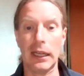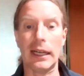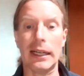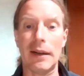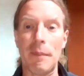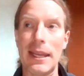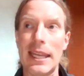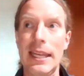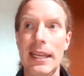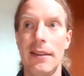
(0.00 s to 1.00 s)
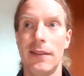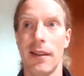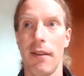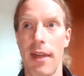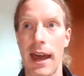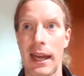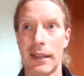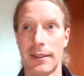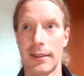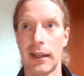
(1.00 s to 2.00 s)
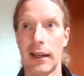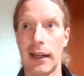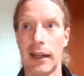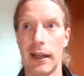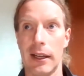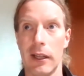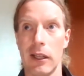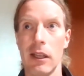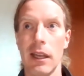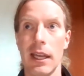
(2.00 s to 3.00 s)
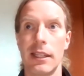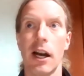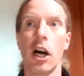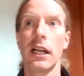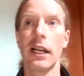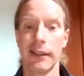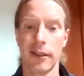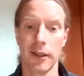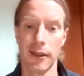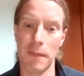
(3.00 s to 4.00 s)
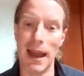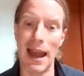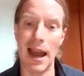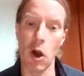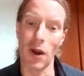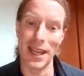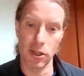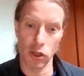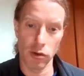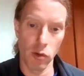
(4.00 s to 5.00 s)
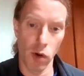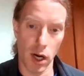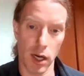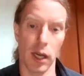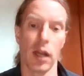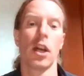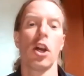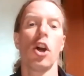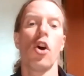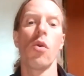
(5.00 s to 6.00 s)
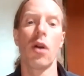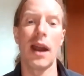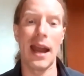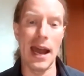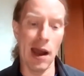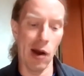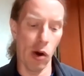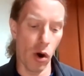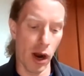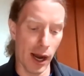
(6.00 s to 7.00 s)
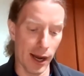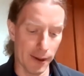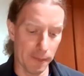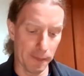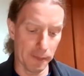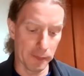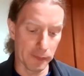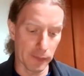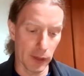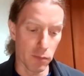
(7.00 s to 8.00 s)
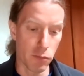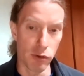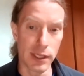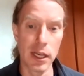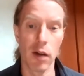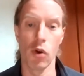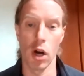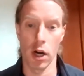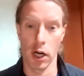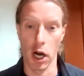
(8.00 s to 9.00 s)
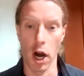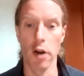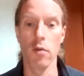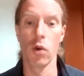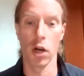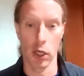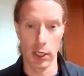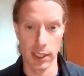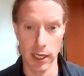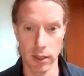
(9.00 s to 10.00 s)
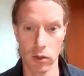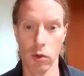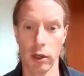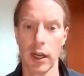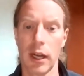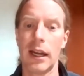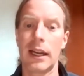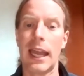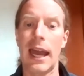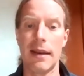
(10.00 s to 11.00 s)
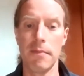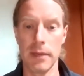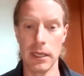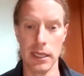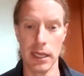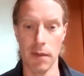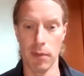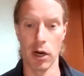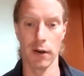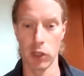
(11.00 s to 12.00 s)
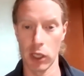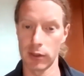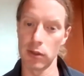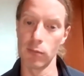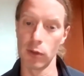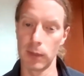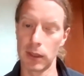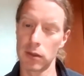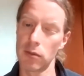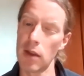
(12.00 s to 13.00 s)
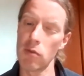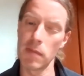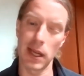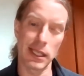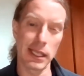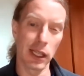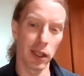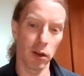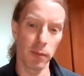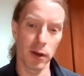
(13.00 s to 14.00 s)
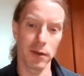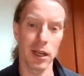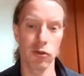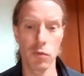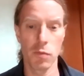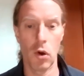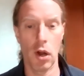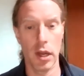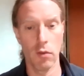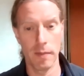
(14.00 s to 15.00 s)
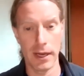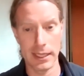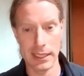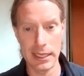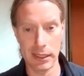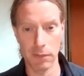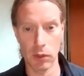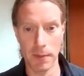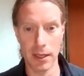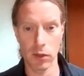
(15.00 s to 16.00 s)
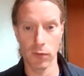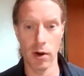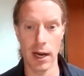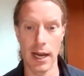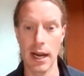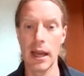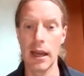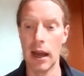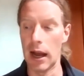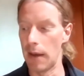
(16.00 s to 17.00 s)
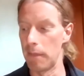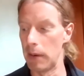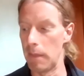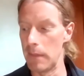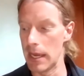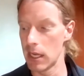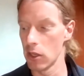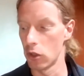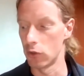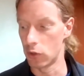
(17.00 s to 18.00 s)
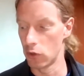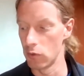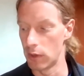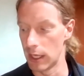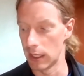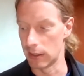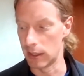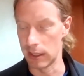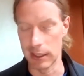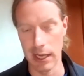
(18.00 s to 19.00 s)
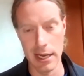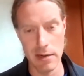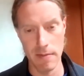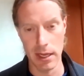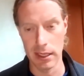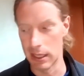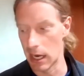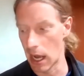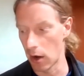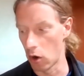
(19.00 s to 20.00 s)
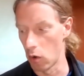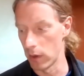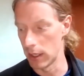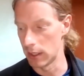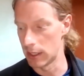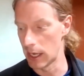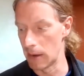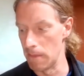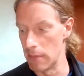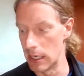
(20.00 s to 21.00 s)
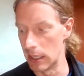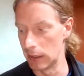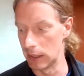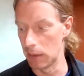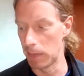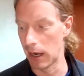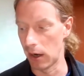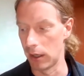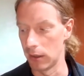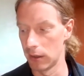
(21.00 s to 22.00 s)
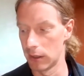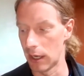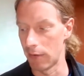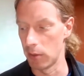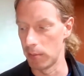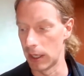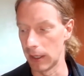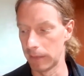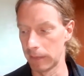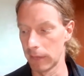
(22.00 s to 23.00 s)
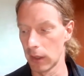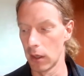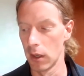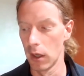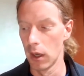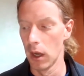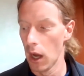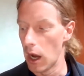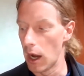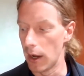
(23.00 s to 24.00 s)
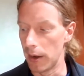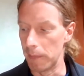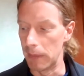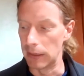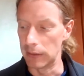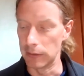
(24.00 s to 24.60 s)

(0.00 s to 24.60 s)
um, is that uh, it's unclear to them how history work or how um, museum work or artwork or science work can be a part of justice movements, right? We might see a little bit of an entry point, we might see some space for it, um, but making those two things the same is not always immediately apparent to everybody. Um,